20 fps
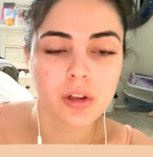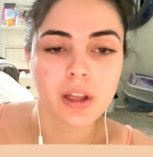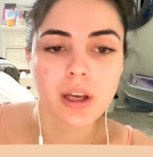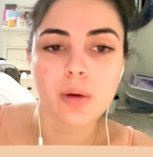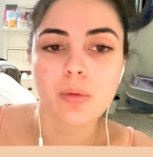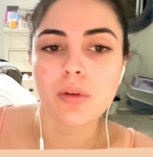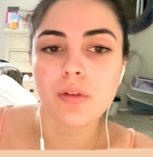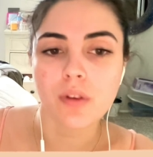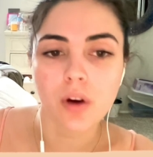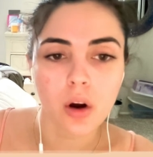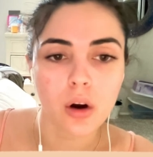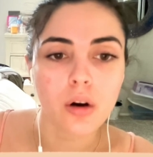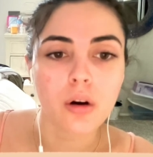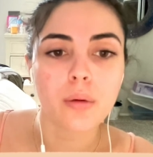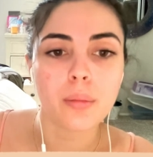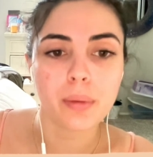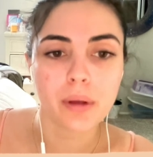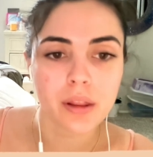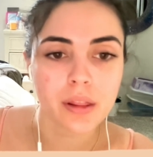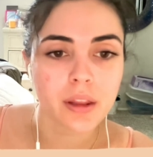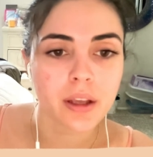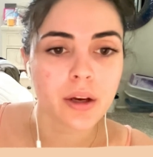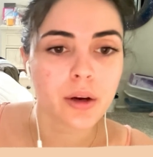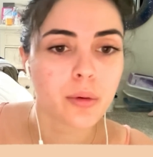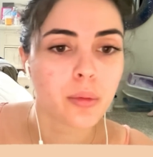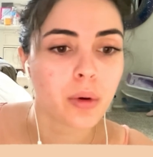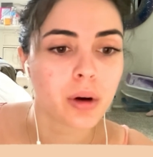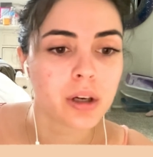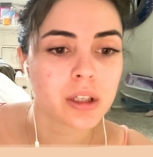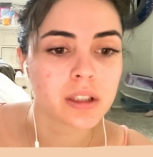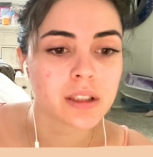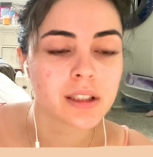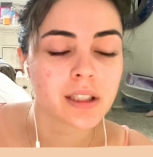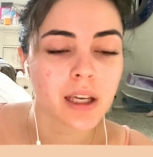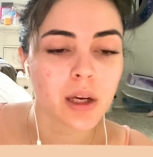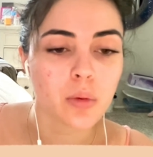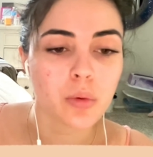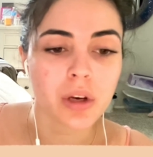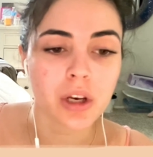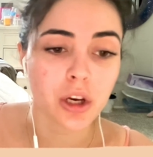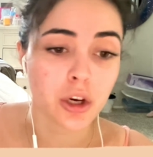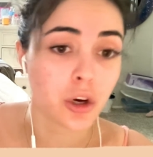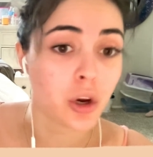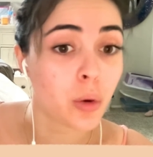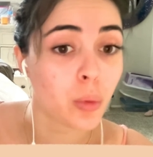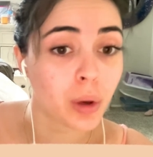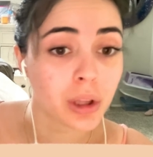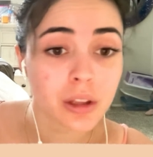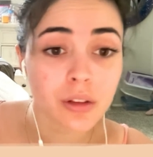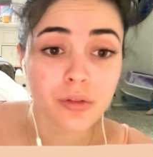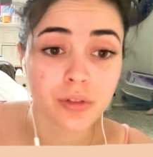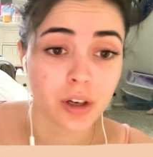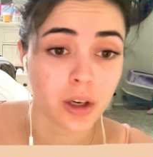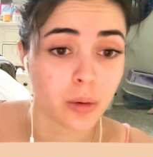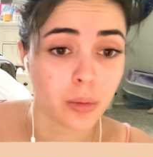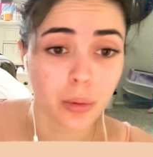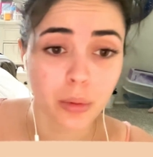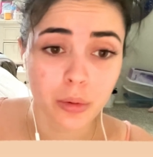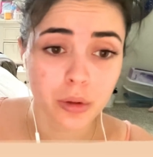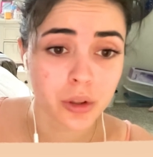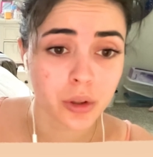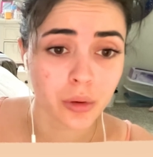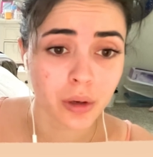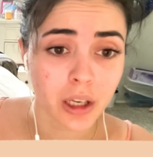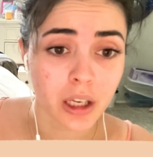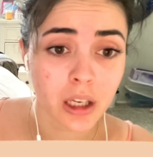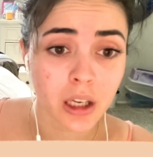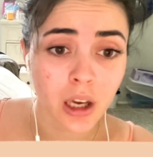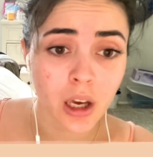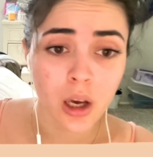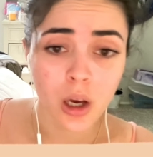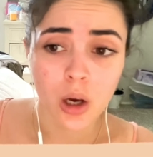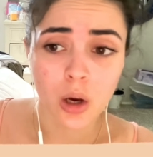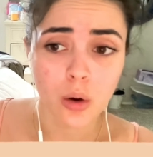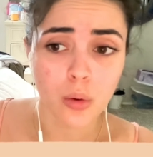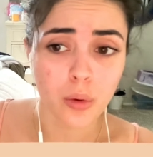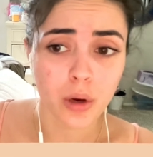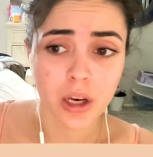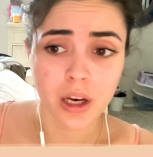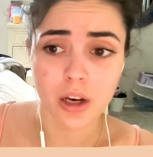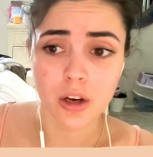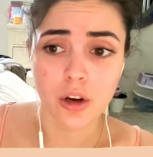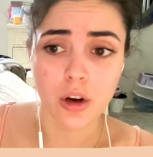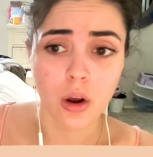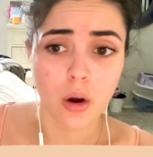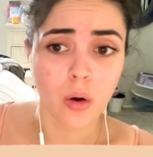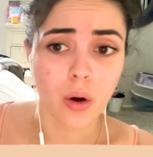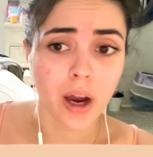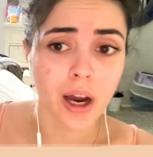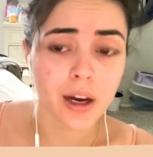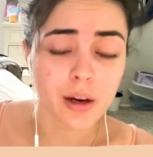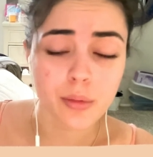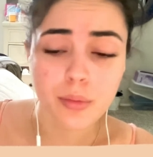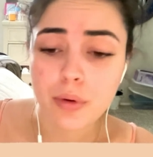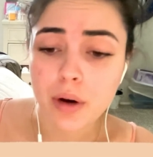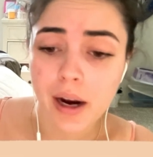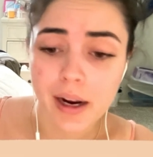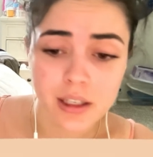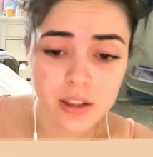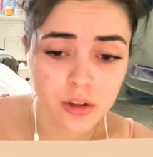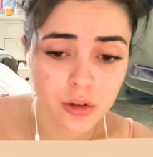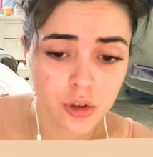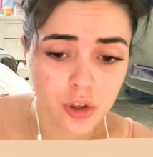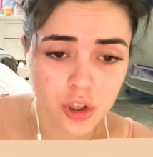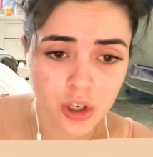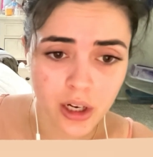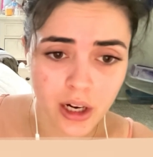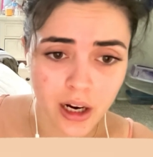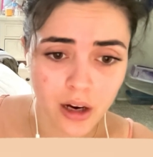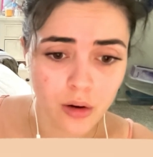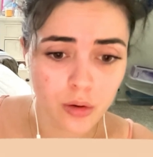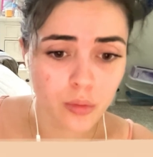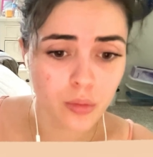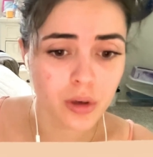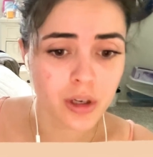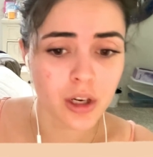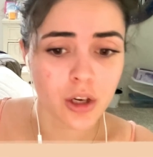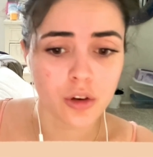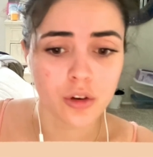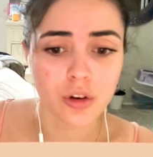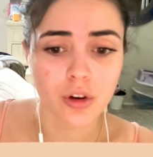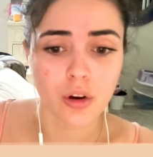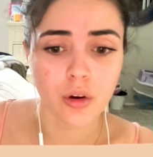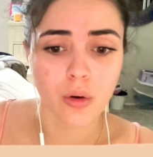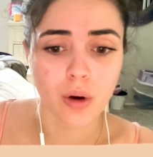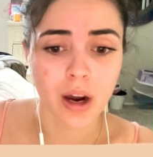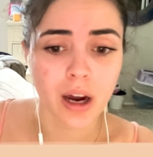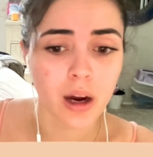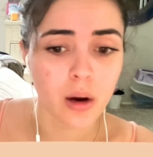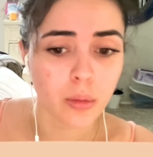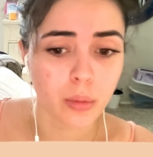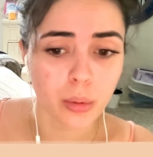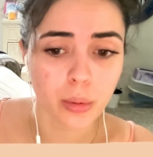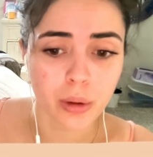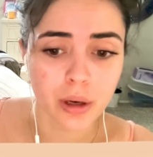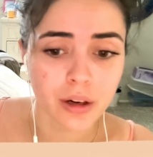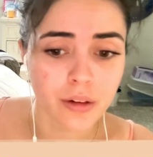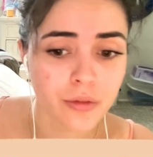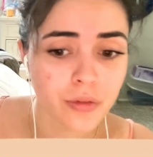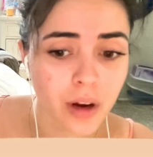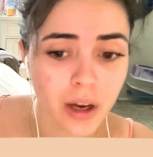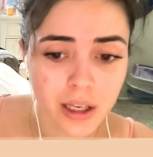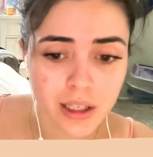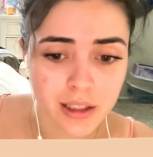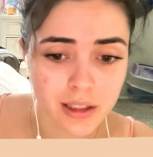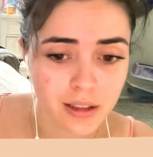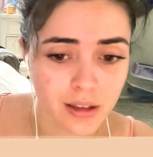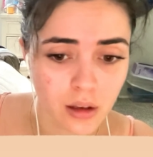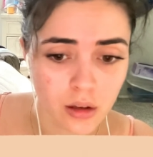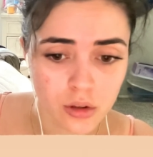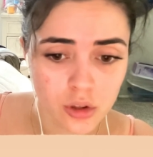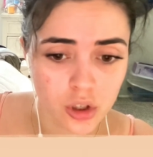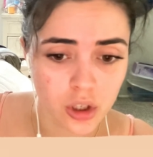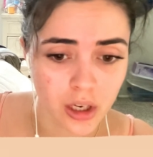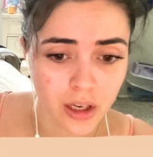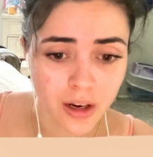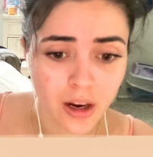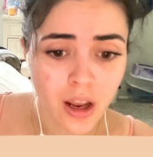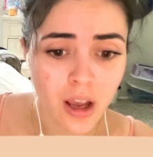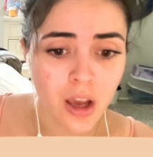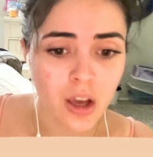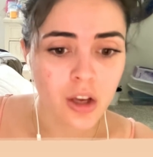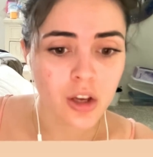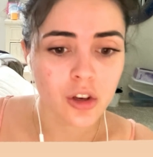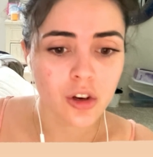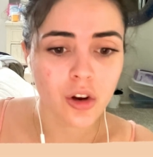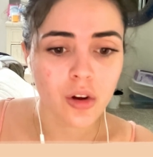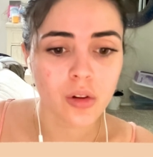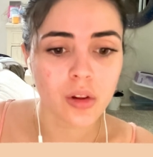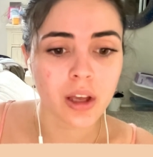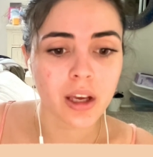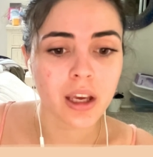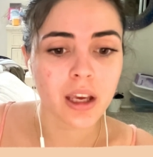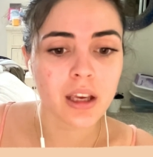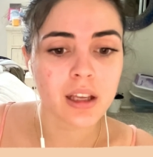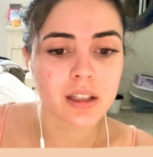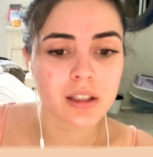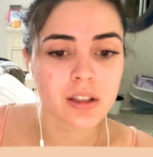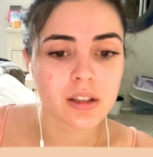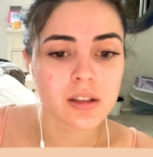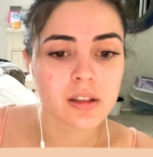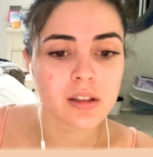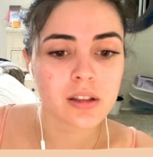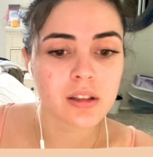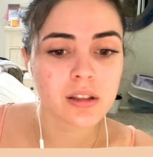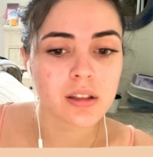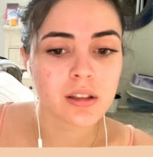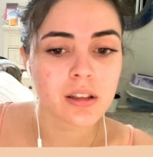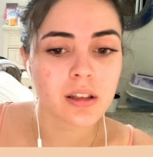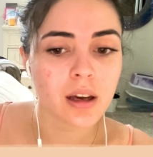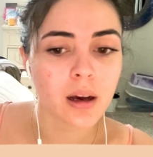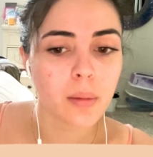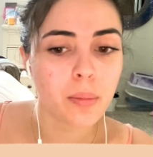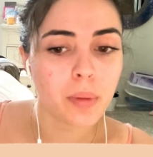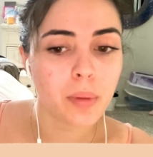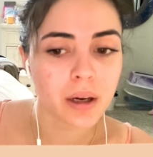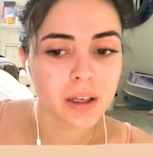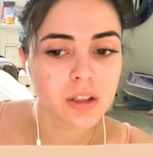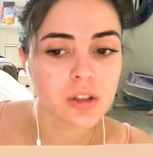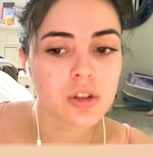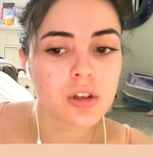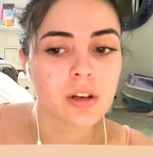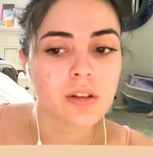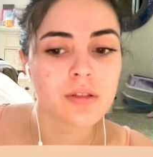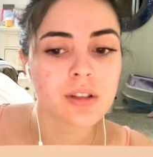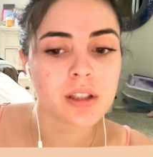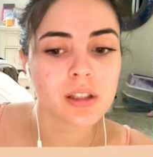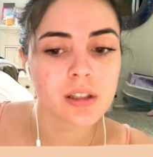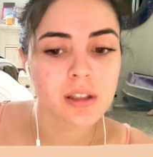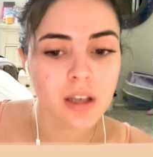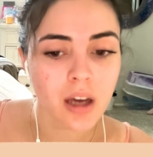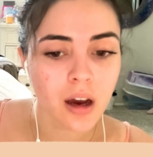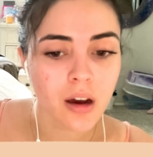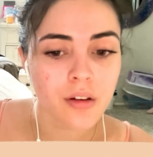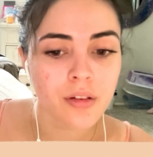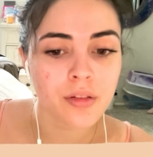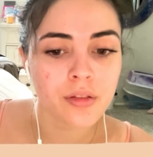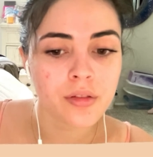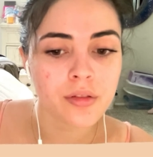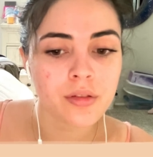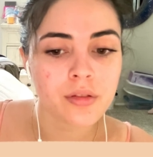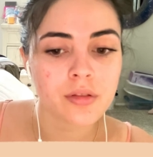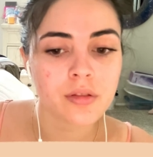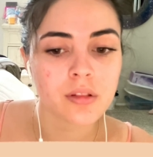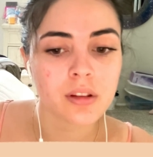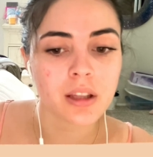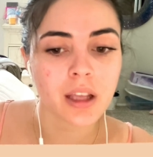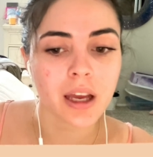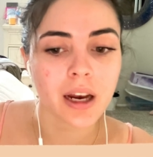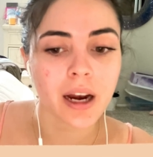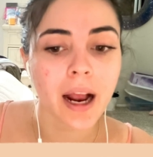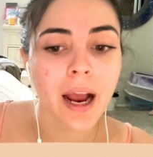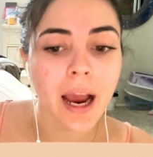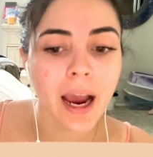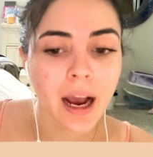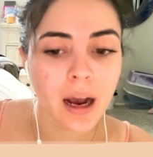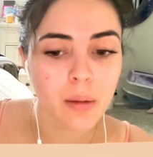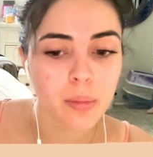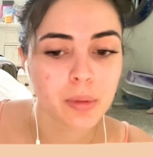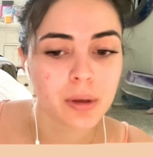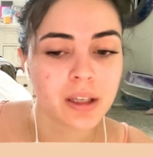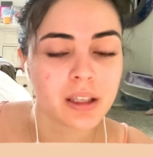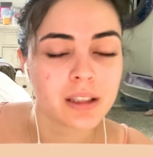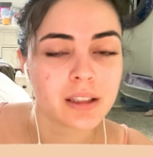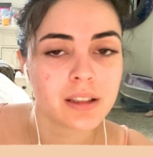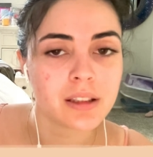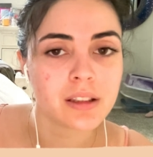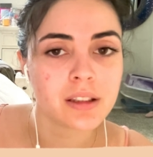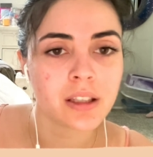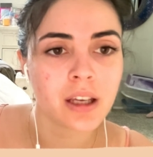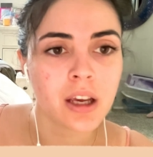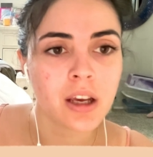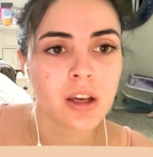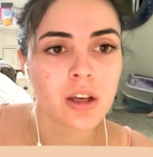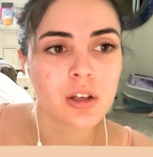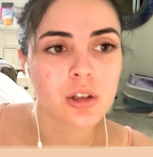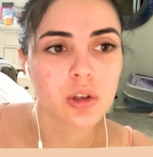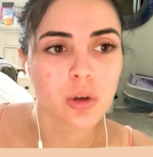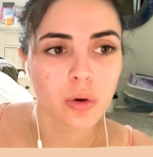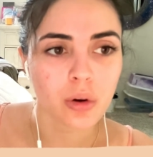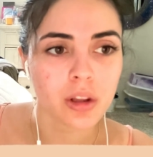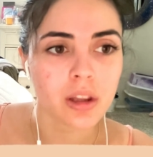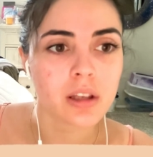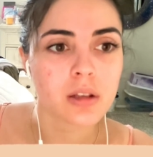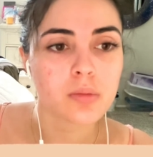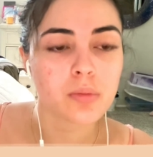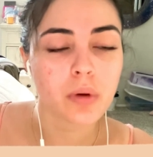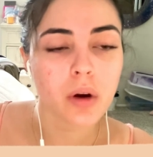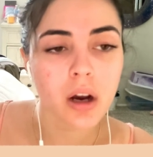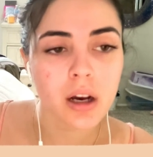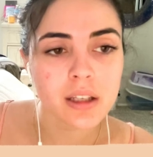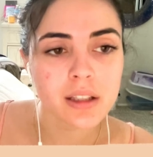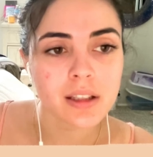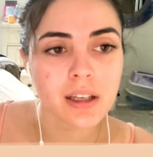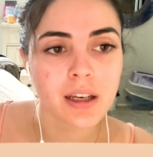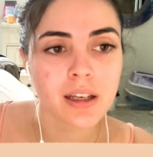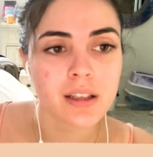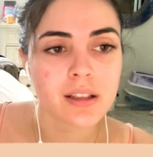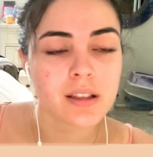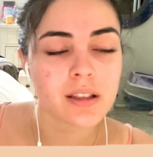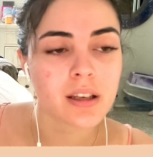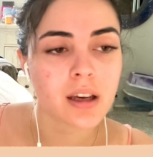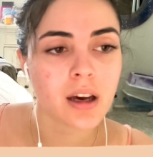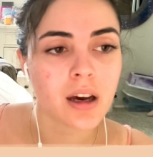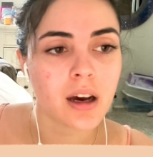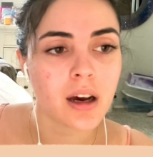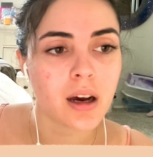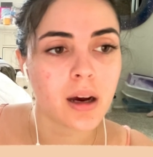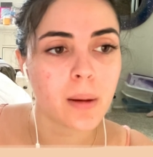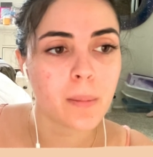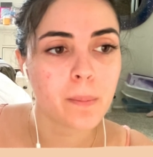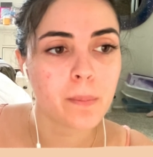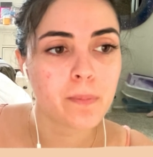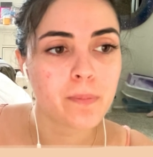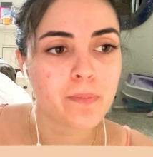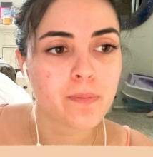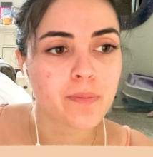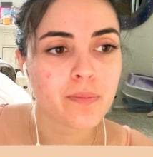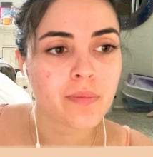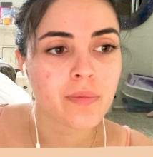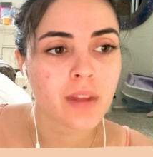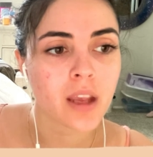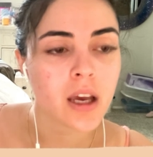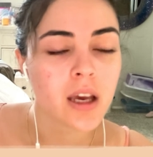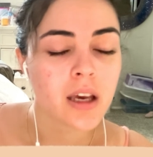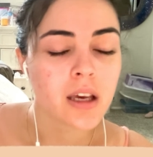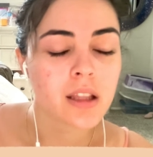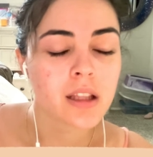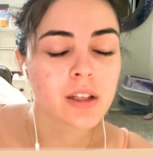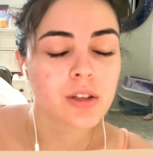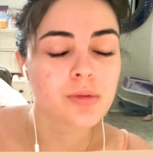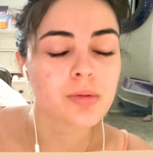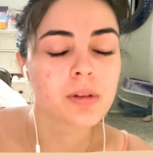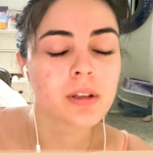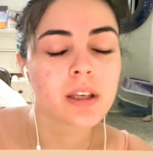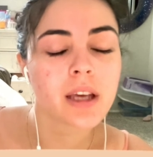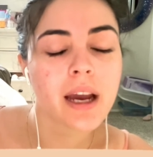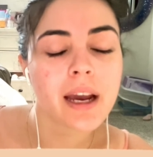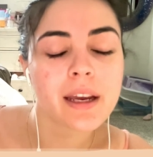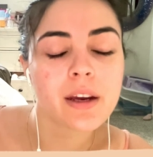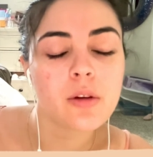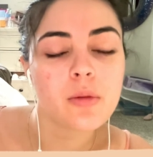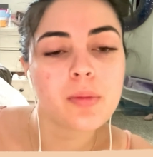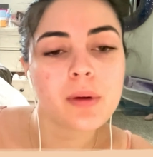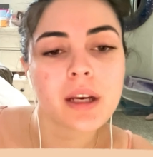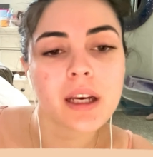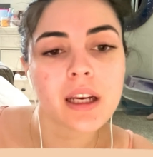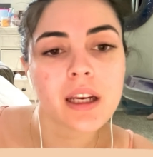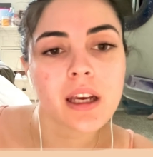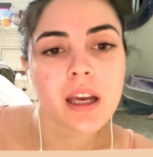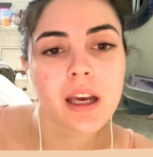Like, we've all been there, where it's like we didn't know what the fuck we were doing. We didn't know how to price our shit out. We didn't know how we were going to fucking sell shit. It's a bunch of stuff that happens during this process that's really eye-opening.